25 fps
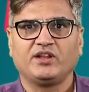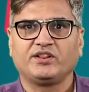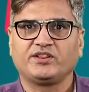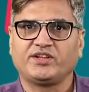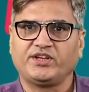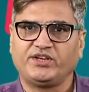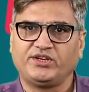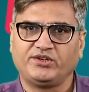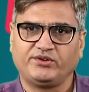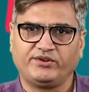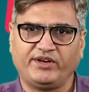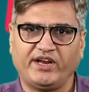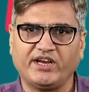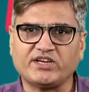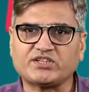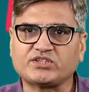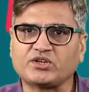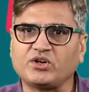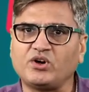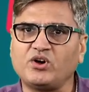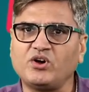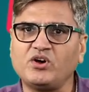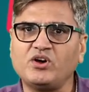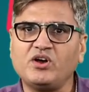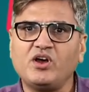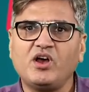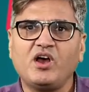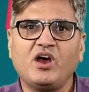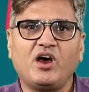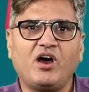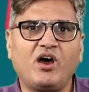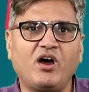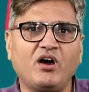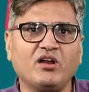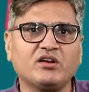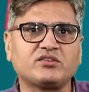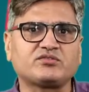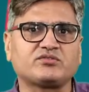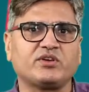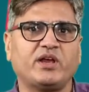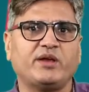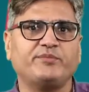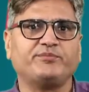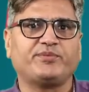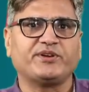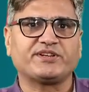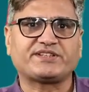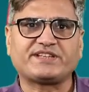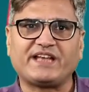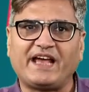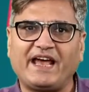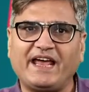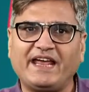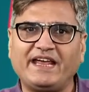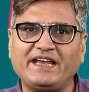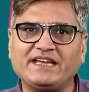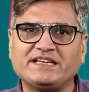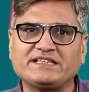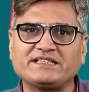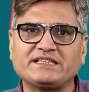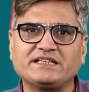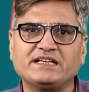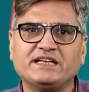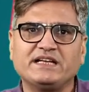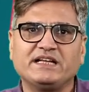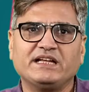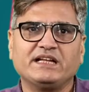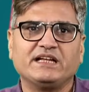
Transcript: The UNESCO also emphasized